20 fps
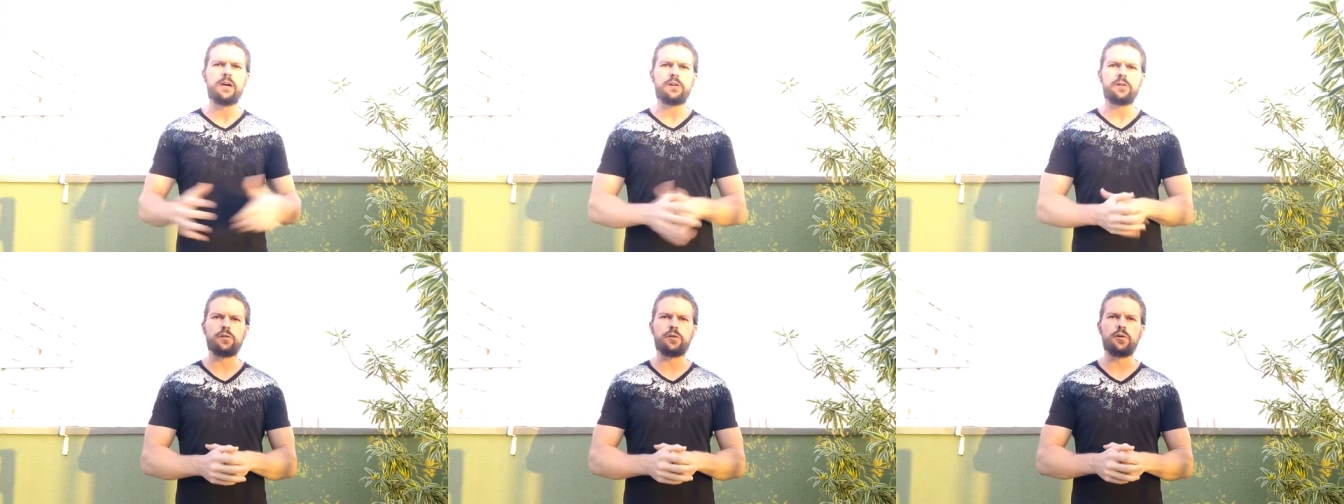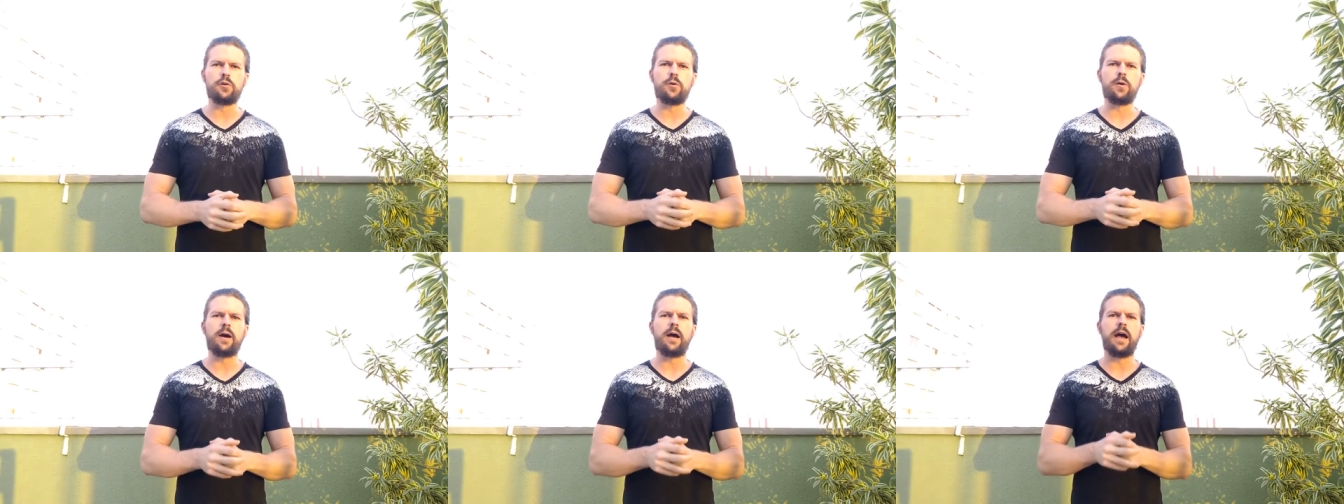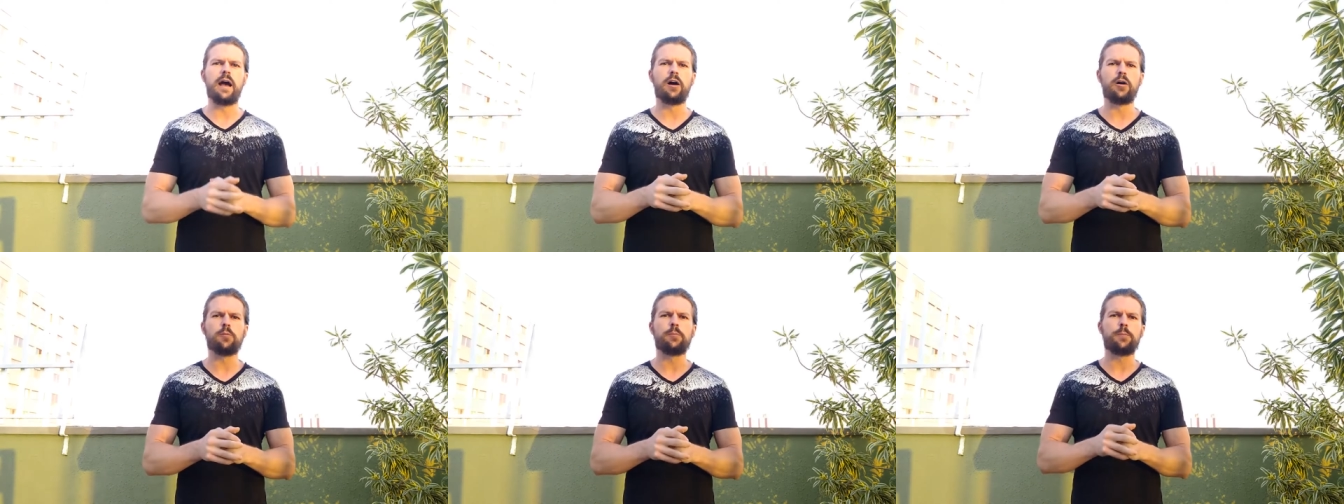to
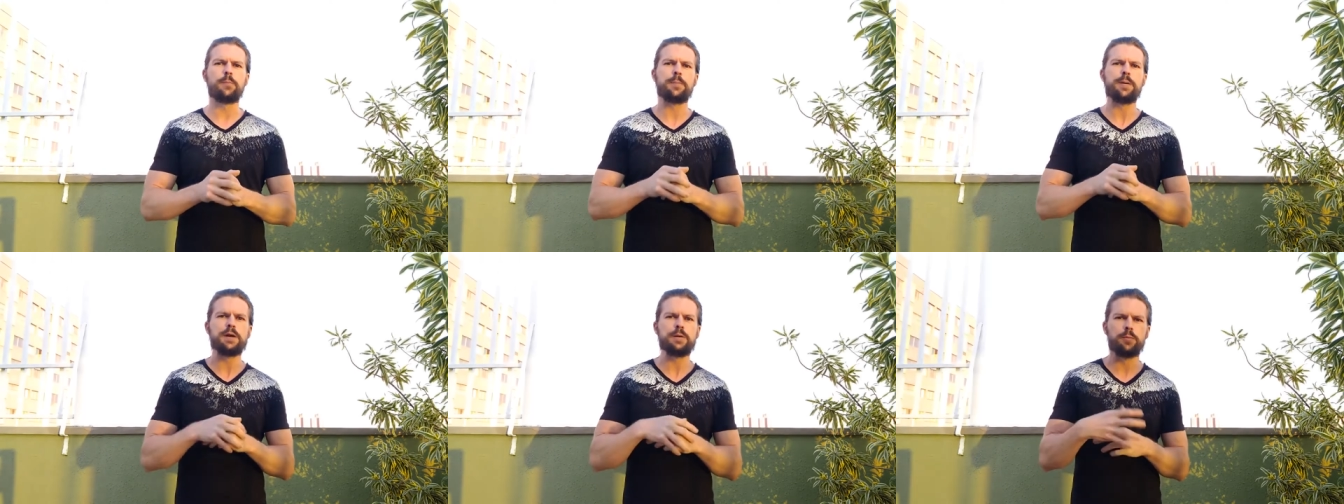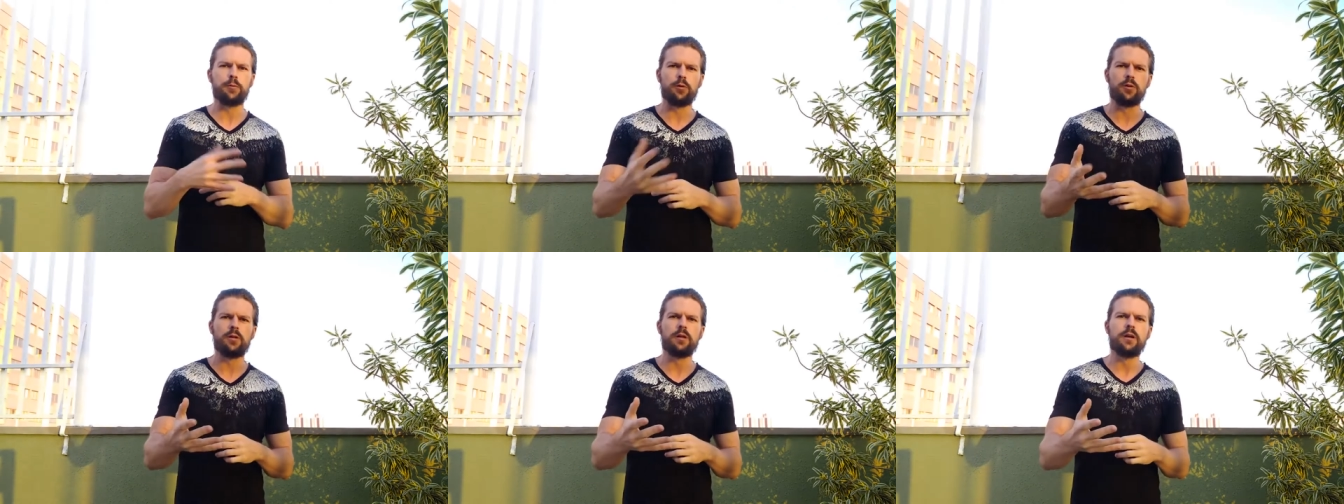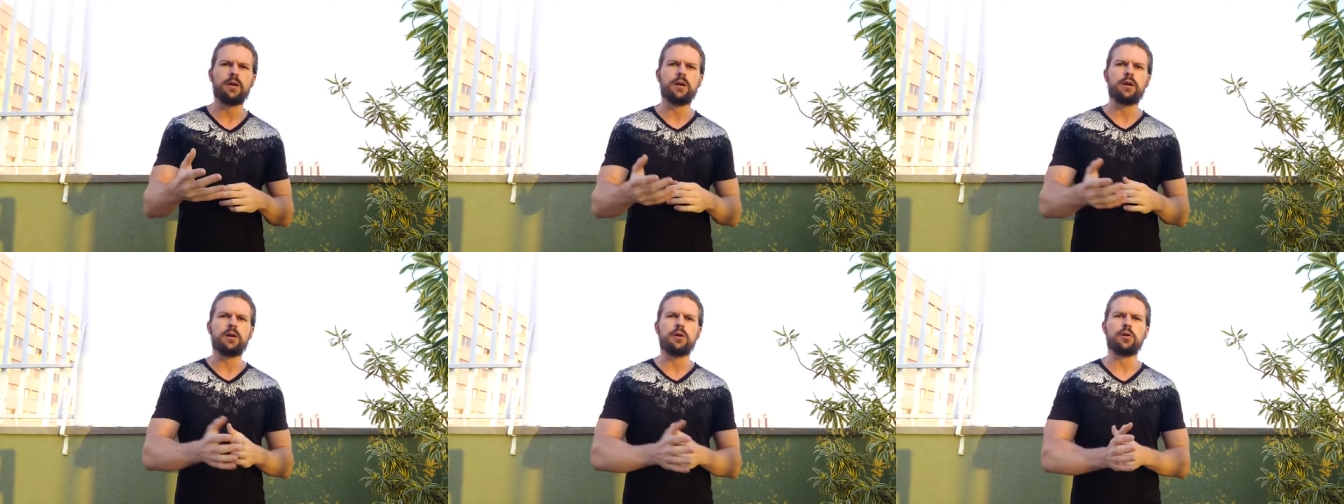help people
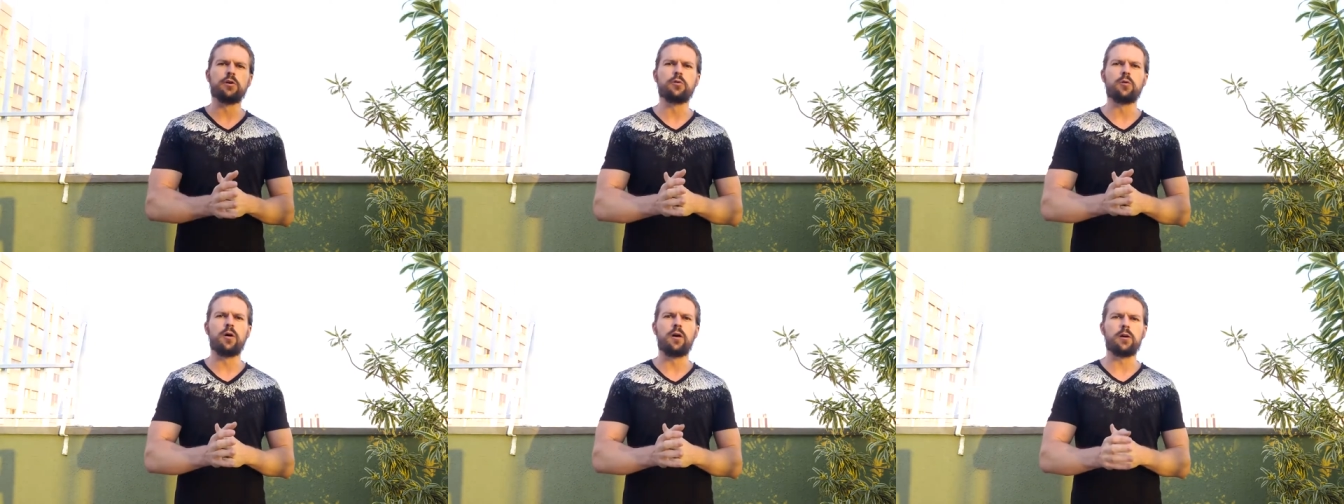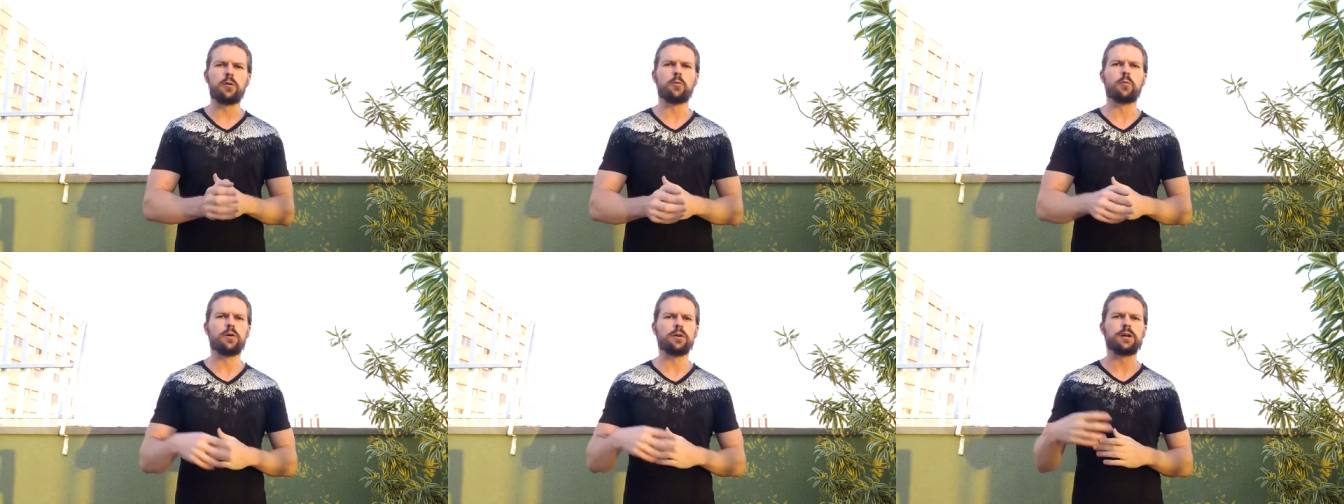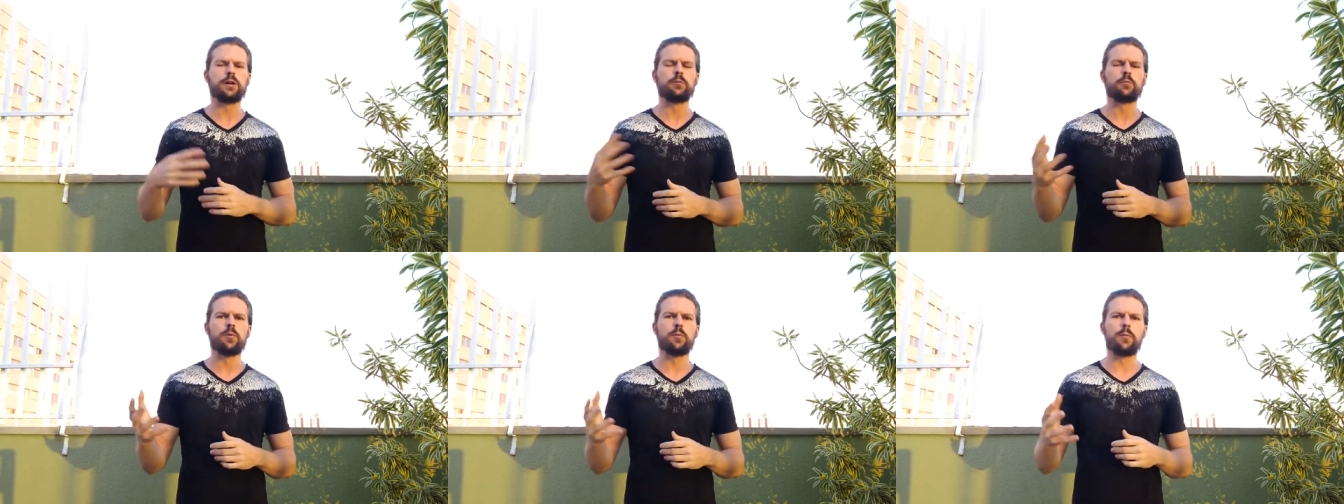who are
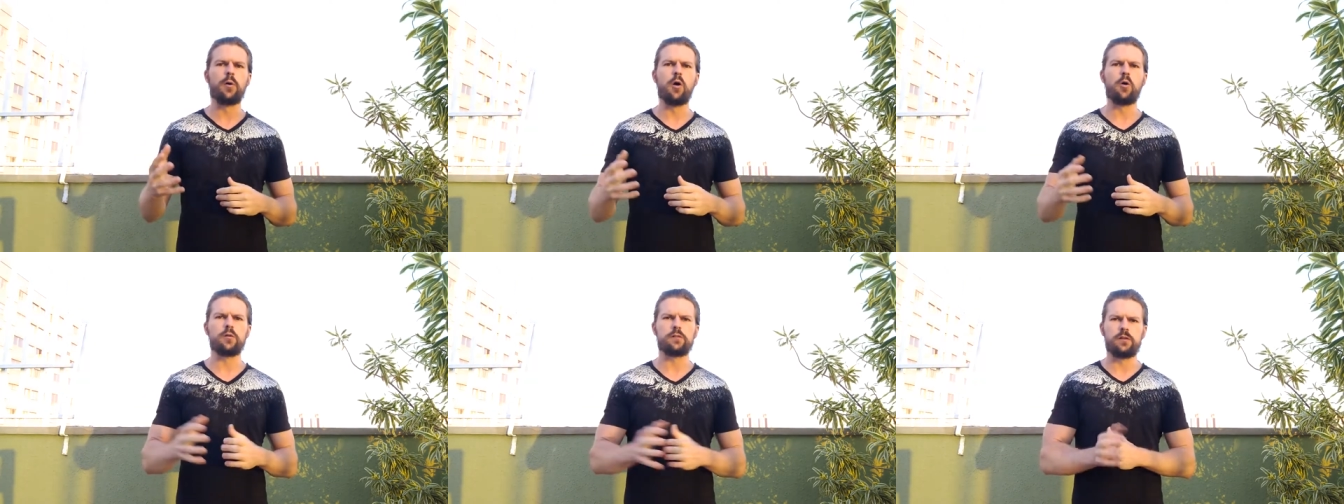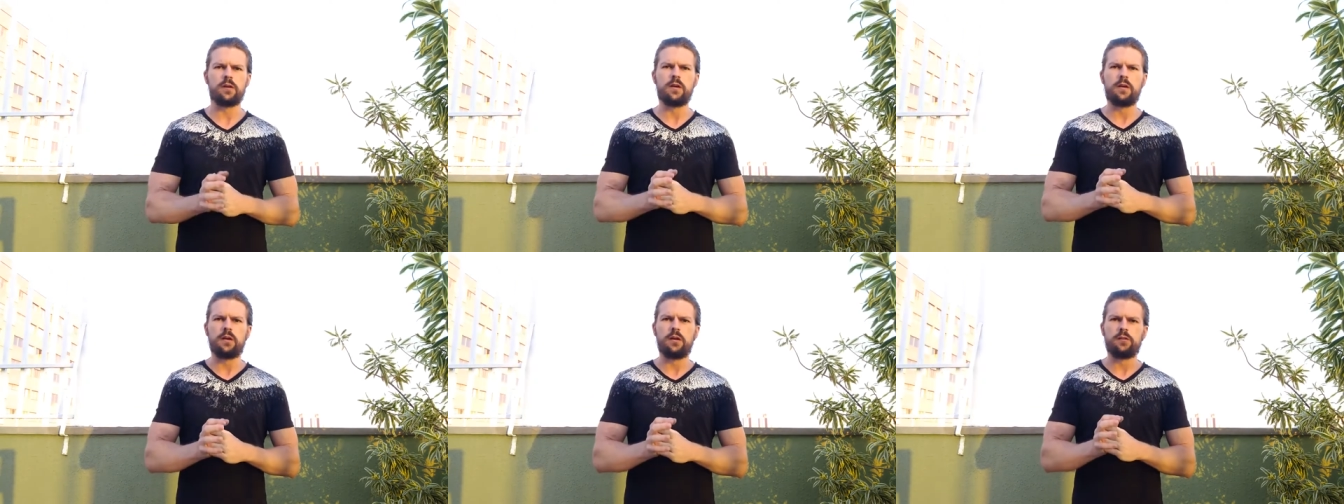working remote